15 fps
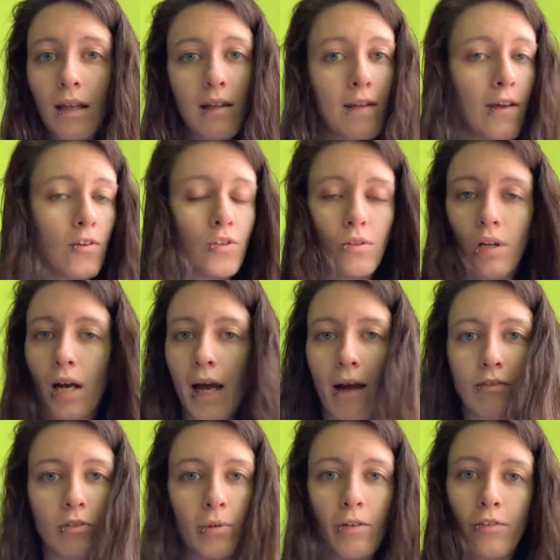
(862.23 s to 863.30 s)
They do not have
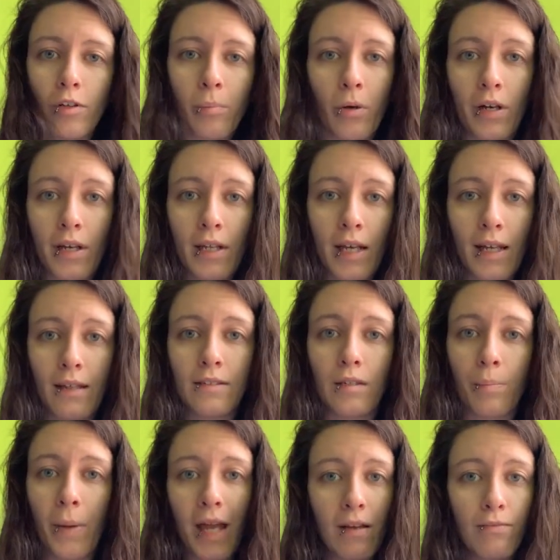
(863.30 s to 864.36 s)
to wait for the party to end to
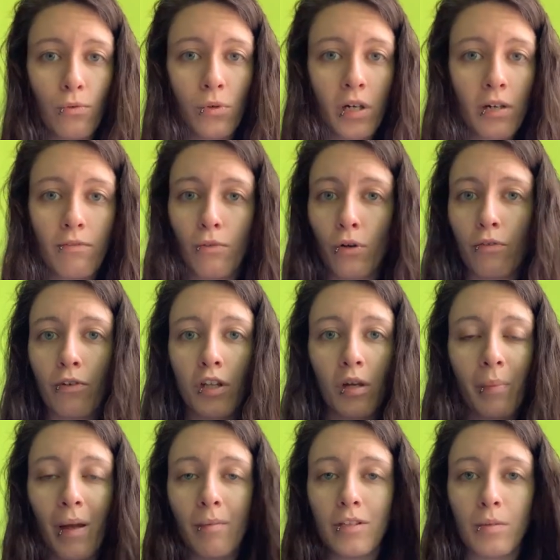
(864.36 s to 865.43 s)
pay for it or for their
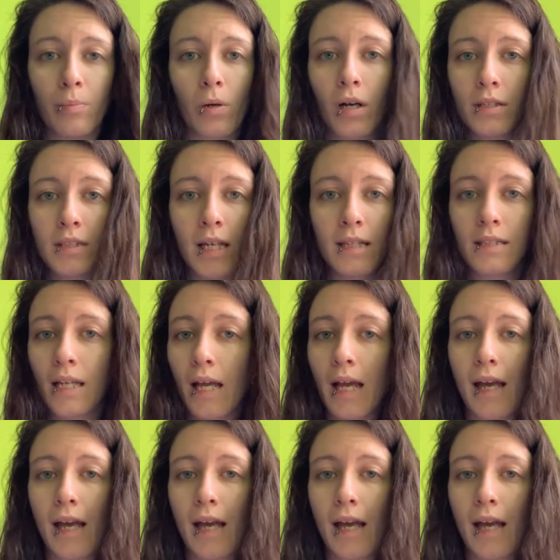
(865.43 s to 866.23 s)
payment to process.